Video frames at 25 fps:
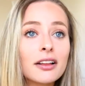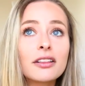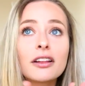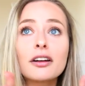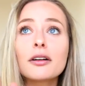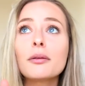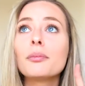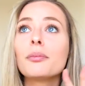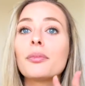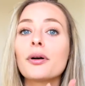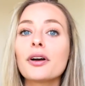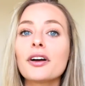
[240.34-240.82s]
a
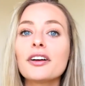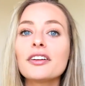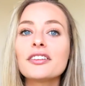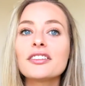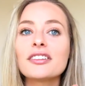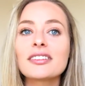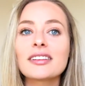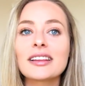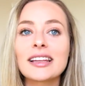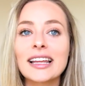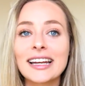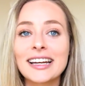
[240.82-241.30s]
little bird
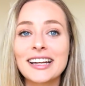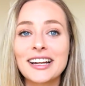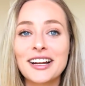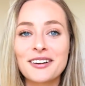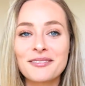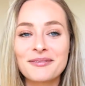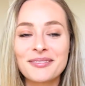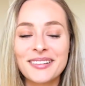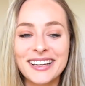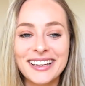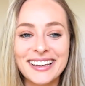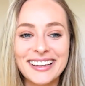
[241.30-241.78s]
just landed
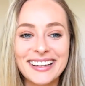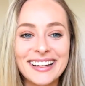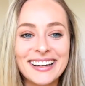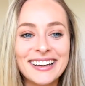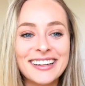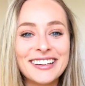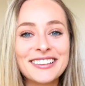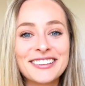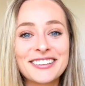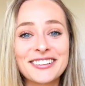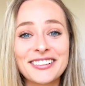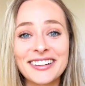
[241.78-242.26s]
on my
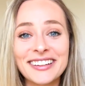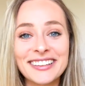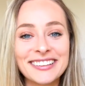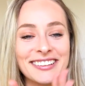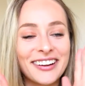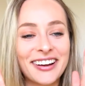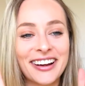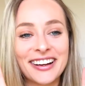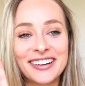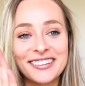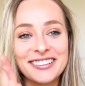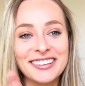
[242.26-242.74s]
tree.
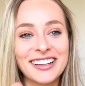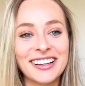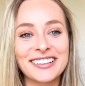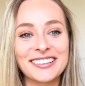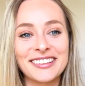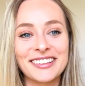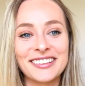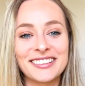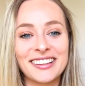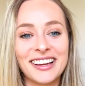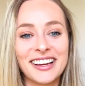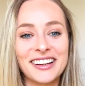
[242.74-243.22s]
Sorry, I just got
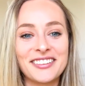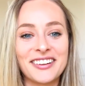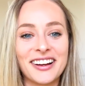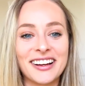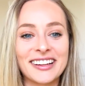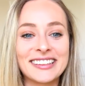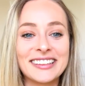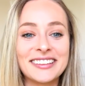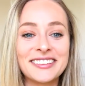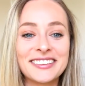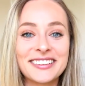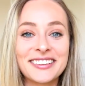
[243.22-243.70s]
so
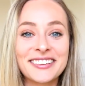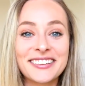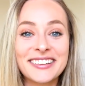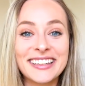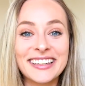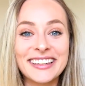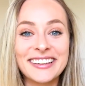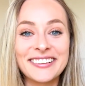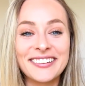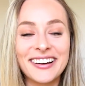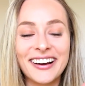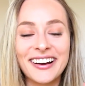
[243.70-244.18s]
sidetracked. He was so
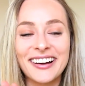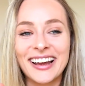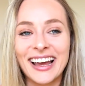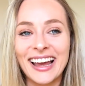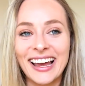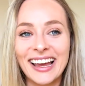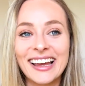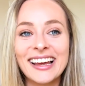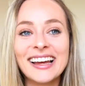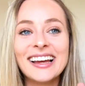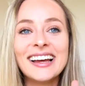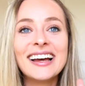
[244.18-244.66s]
cute.
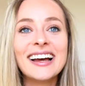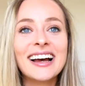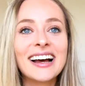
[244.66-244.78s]
Okay.